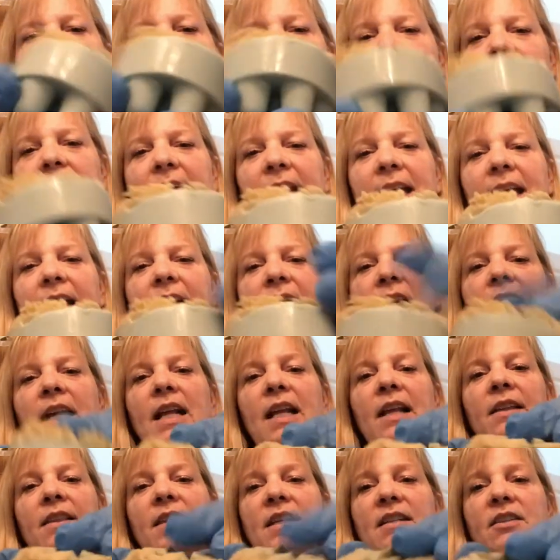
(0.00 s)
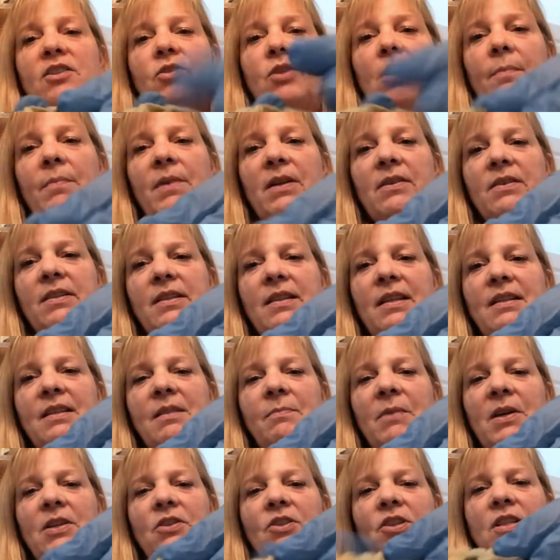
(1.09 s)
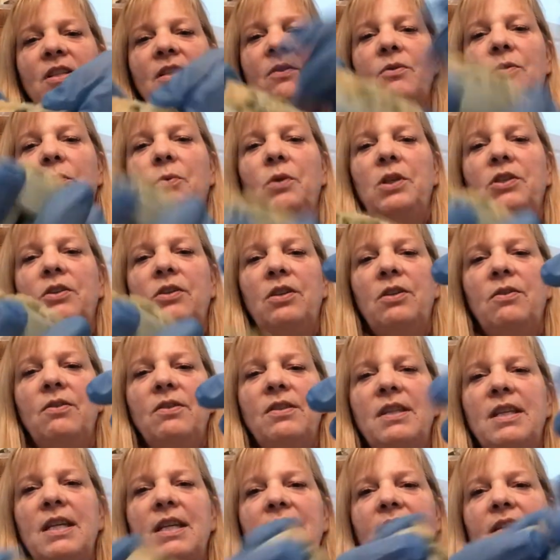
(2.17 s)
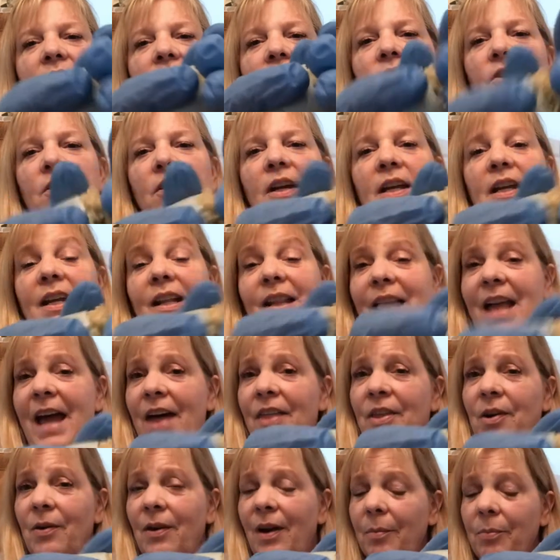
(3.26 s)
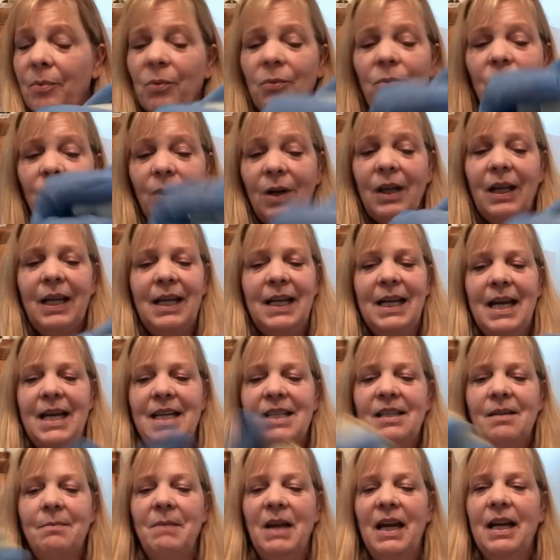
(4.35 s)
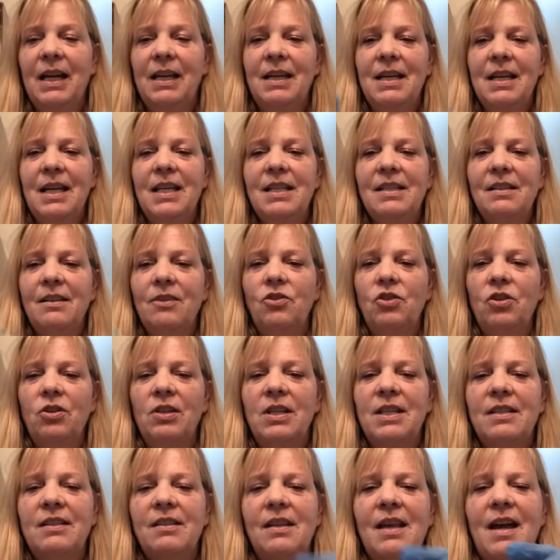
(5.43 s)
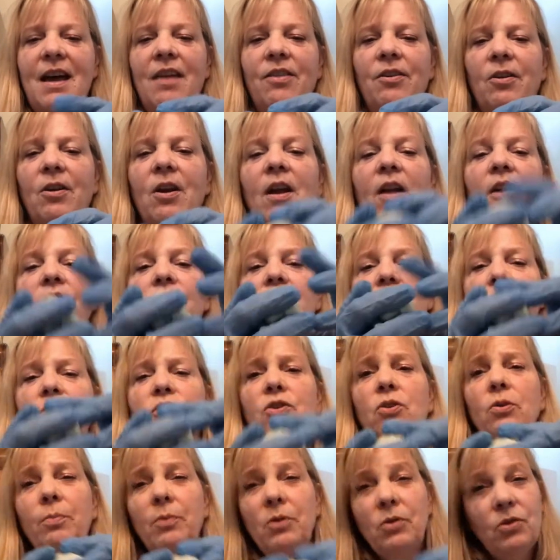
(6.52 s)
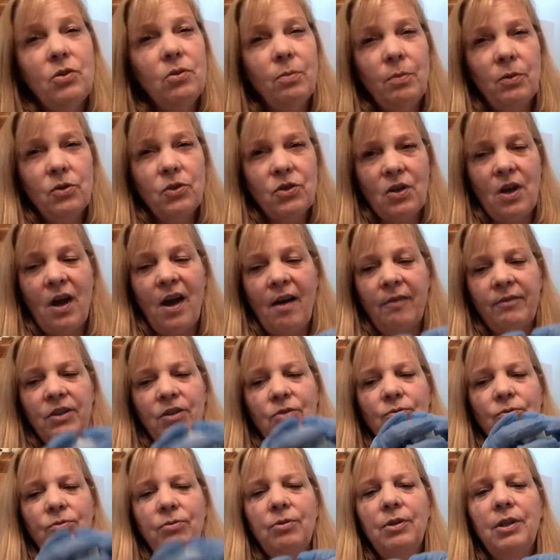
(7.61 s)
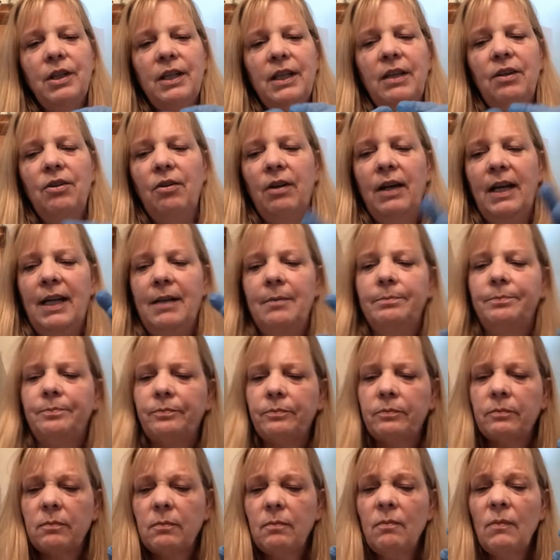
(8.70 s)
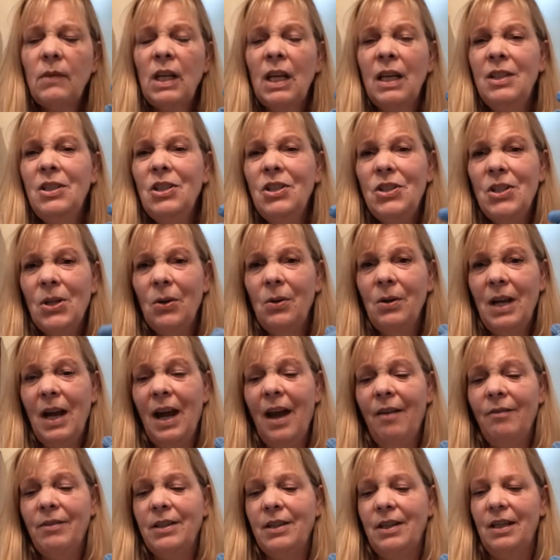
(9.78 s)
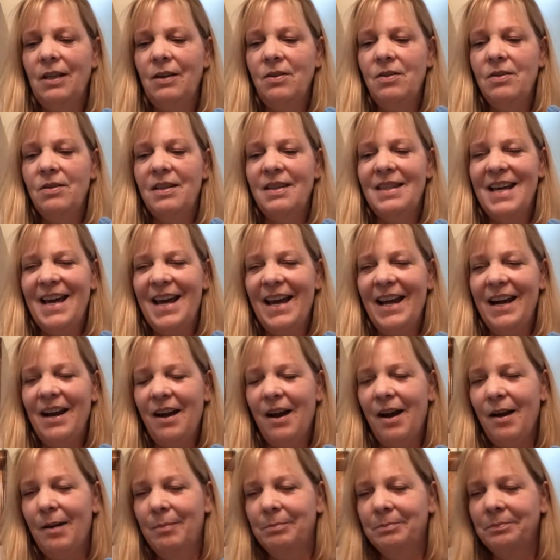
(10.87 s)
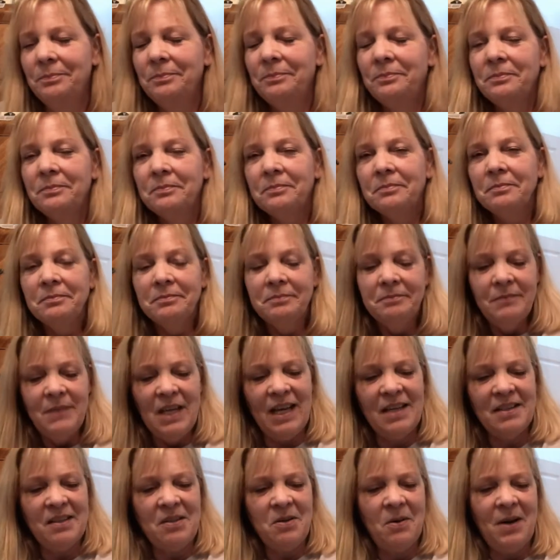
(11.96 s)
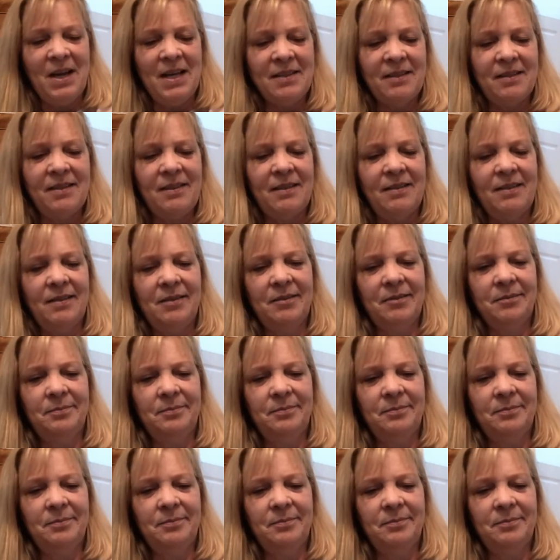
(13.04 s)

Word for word: And again, these tropical sea sponges, when you use these, they're gonna lather up really nice and make a nice luxurious lather. They're super, super soft, really great. And you don't have to use that um, SOS